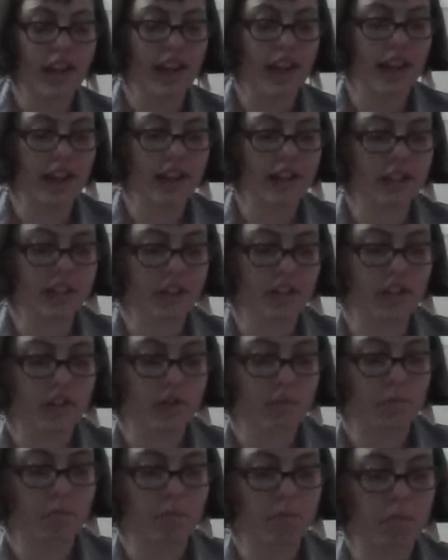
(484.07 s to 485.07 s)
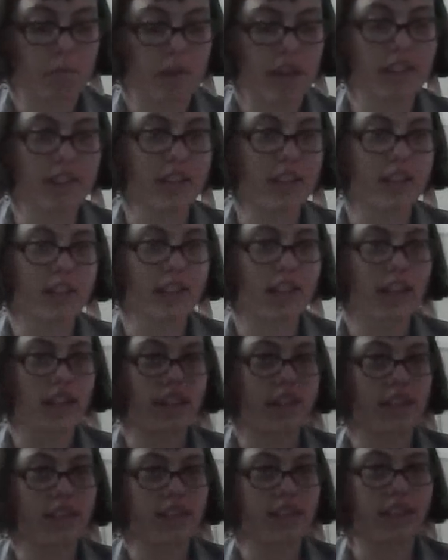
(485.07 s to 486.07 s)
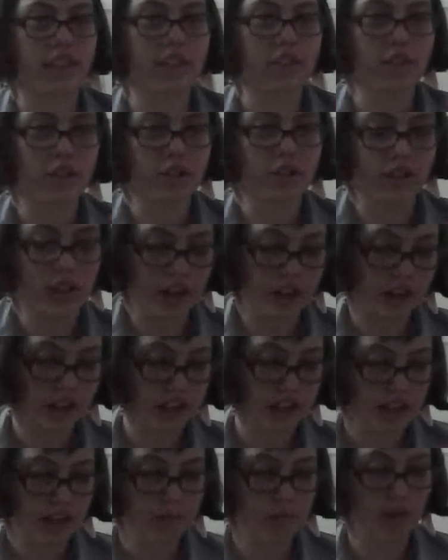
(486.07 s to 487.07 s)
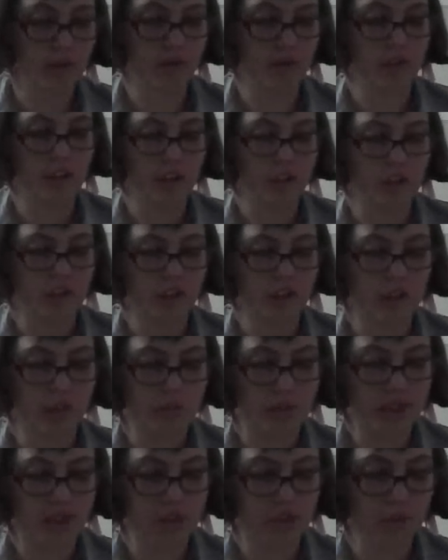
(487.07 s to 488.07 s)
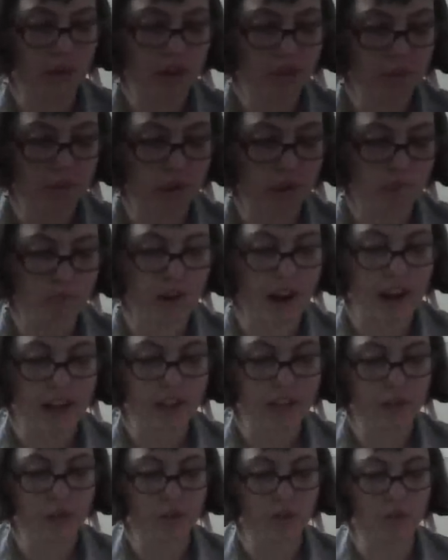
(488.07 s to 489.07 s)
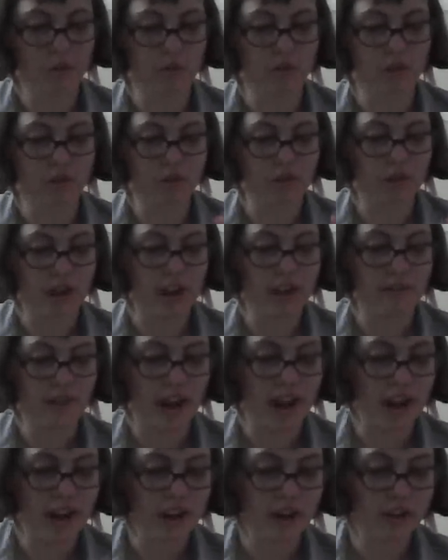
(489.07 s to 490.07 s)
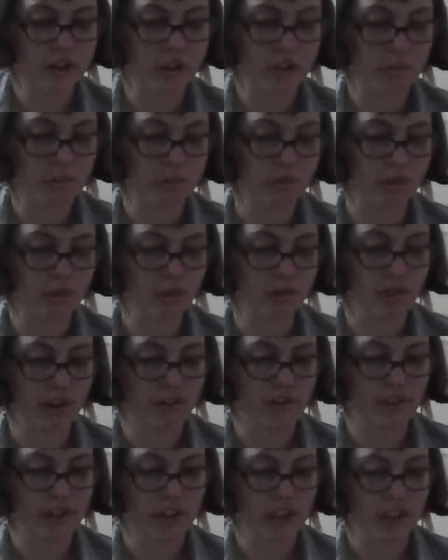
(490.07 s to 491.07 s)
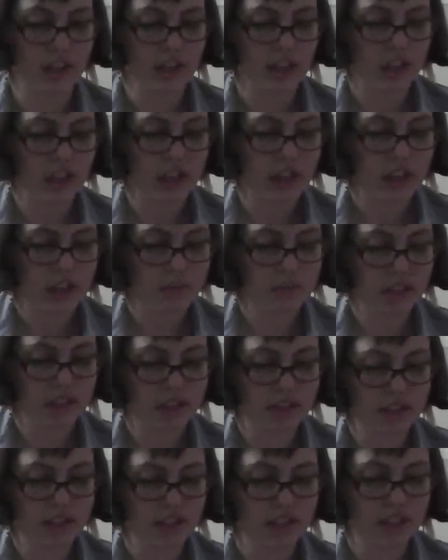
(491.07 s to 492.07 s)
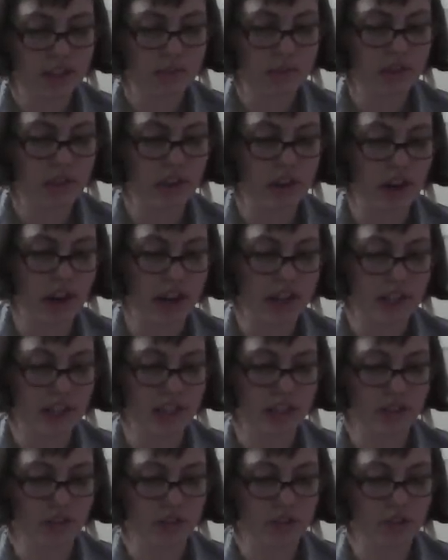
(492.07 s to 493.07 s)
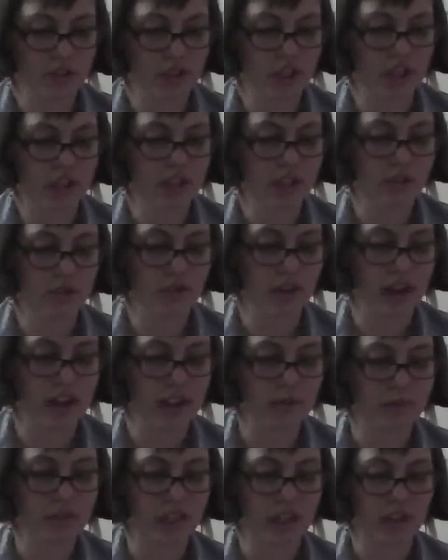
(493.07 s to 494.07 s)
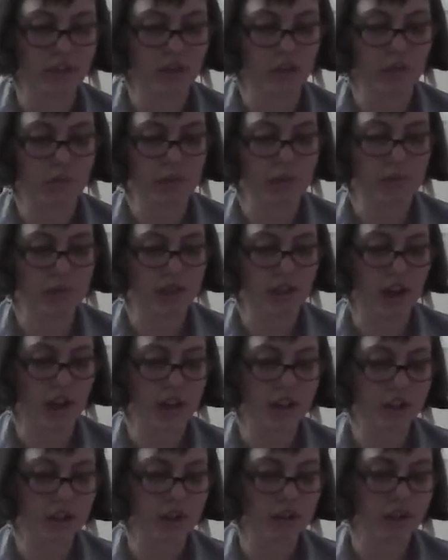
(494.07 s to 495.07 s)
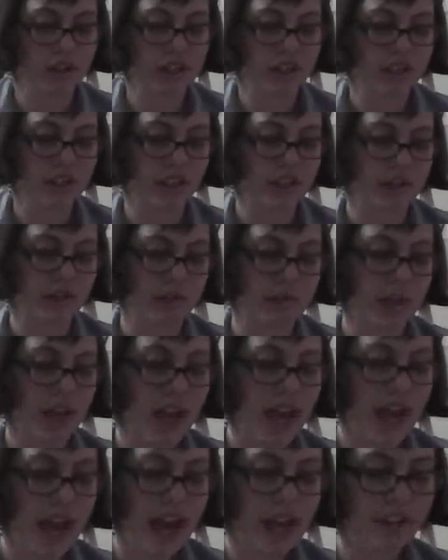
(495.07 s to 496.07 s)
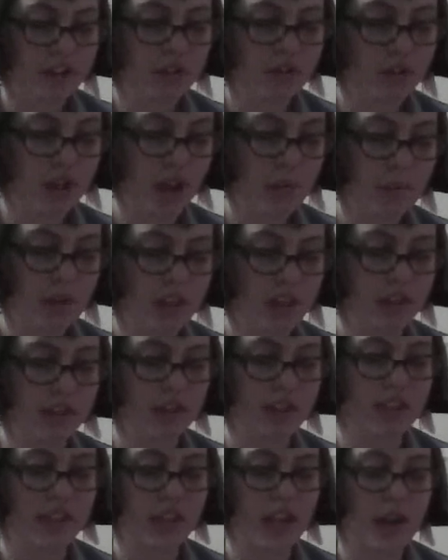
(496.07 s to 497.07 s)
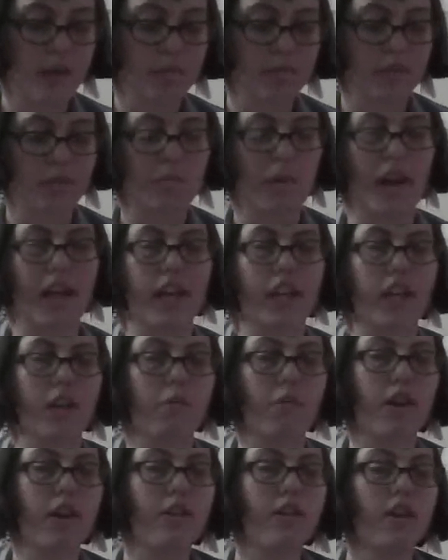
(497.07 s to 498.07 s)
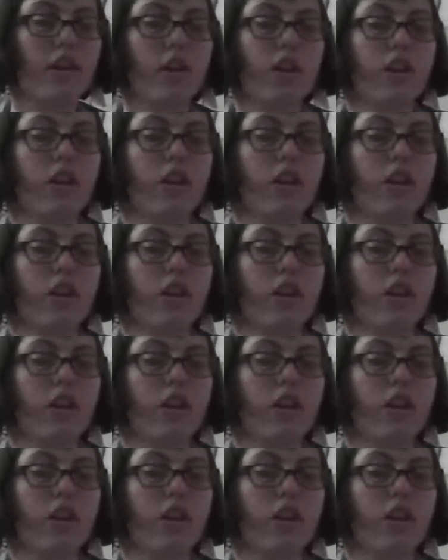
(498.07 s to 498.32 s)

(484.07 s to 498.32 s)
And basically this leads to their key motivations to want to be right, to strive higher and to improve everything, to be consistent with their ideals, to justify themselves, to be beyond criticism, as to not be condemned by anyone.